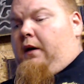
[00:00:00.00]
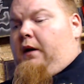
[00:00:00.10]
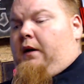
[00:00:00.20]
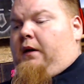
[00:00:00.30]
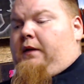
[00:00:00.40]

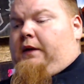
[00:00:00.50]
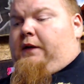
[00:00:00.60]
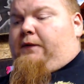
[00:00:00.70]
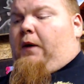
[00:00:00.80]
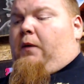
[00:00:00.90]
These
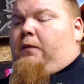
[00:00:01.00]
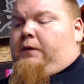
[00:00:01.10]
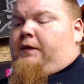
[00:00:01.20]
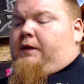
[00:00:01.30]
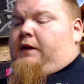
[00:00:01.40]
phones
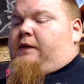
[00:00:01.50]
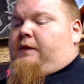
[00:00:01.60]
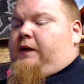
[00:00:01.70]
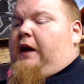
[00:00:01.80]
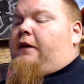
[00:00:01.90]
and this
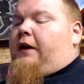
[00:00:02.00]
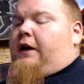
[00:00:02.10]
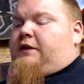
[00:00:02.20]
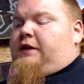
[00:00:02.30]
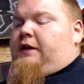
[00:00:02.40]
internet
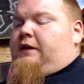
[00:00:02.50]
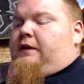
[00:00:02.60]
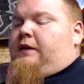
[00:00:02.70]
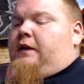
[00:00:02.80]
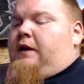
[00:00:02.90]
shit
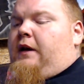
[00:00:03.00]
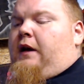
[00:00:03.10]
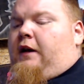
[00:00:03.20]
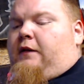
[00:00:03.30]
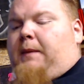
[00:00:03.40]

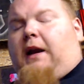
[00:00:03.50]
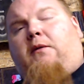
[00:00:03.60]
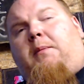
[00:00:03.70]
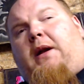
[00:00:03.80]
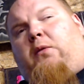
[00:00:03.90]
has made
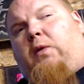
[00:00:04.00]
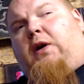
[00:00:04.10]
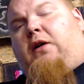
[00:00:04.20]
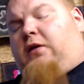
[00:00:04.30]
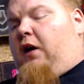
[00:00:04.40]
everybody real
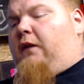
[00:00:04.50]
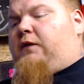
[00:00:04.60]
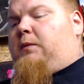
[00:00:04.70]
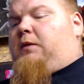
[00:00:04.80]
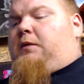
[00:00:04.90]

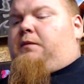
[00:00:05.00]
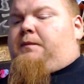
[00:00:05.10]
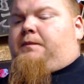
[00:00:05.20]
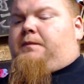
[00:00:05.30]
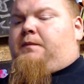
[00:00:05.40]
comfortable
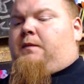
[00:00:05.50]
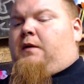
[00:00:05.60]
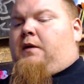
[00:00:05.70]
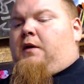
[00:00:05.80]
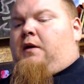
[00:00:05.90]

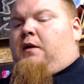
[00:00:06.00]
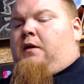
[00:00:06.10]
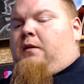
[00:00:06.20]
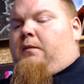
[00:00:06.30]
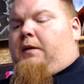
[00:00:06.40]

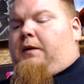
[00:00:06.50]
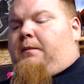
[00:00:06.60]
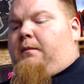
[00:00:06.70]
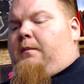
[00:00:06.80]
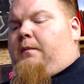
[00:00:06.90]
with
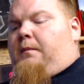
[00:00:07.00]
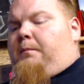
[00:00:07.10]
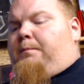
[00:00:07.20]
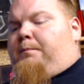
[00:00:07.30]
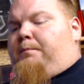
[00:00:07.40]

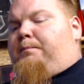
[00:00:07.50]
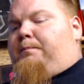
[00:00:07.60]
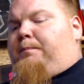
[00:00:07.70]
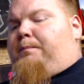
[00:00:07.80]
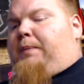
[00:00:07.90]

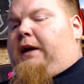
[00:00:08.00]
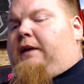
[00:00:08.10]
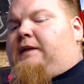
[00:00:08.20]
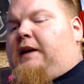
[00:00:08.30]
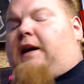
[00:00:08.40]
being
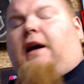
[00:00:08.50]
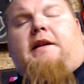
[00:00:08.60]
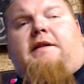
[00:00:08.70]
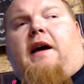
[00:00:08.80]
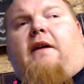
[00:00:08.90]
dickheads
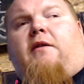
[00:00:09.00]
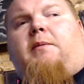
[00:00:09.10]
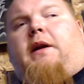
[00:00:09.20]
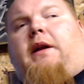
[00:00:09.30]
to everybody.